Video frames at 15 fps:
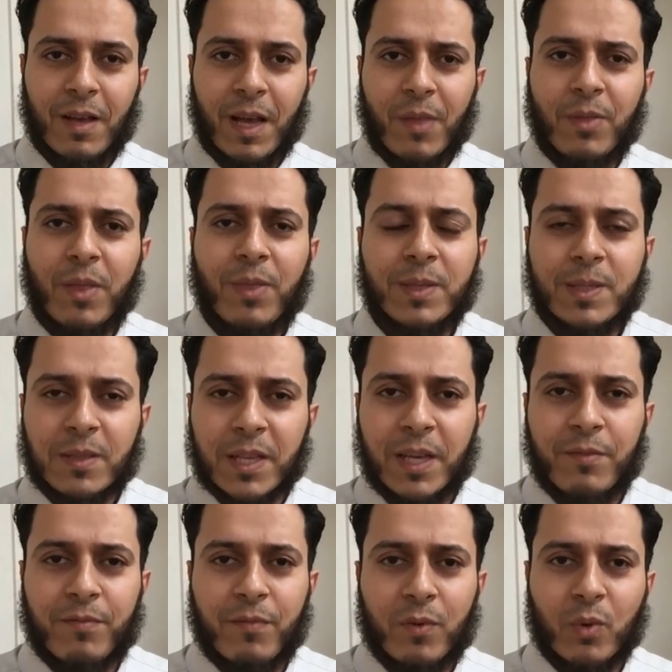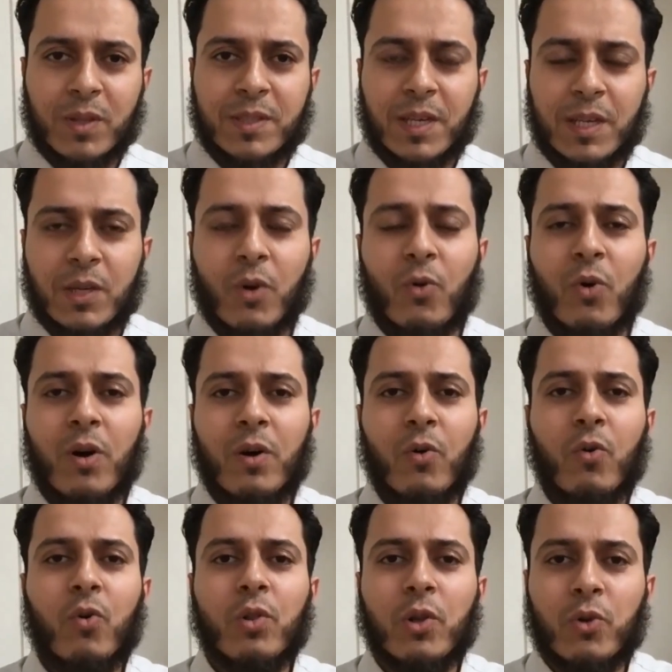And then the slave will say, Oh,
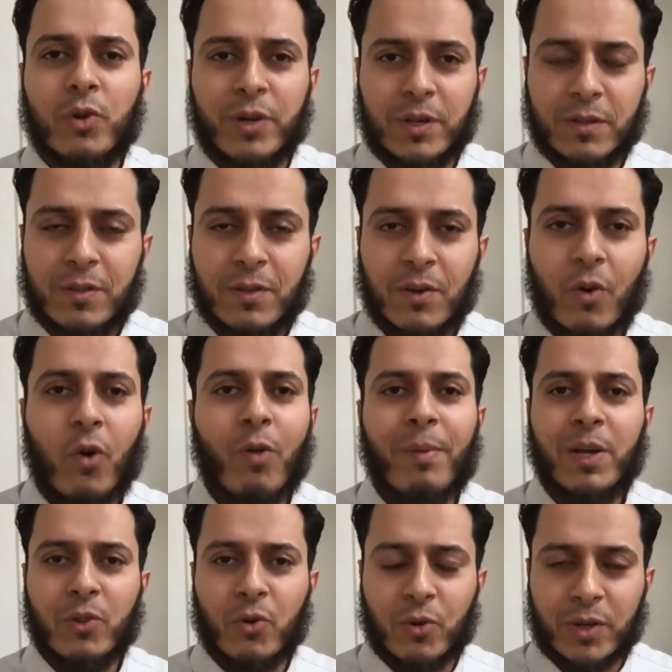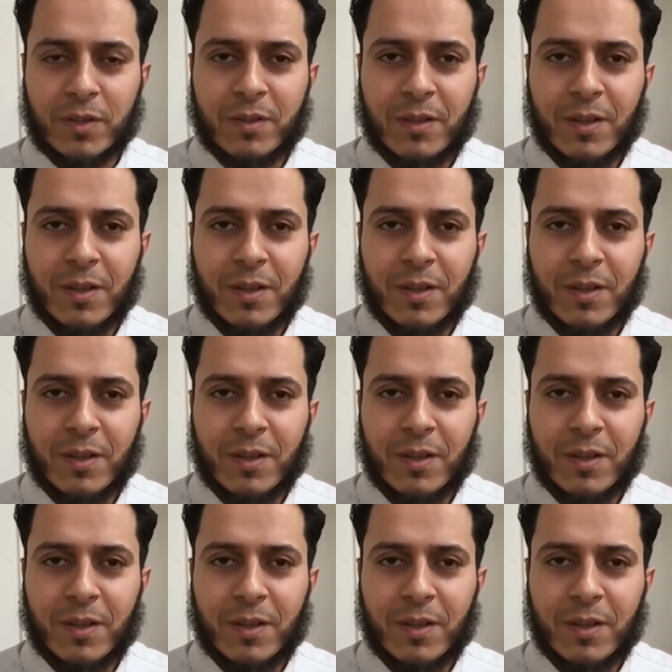oh Lord, Oh, my Lord,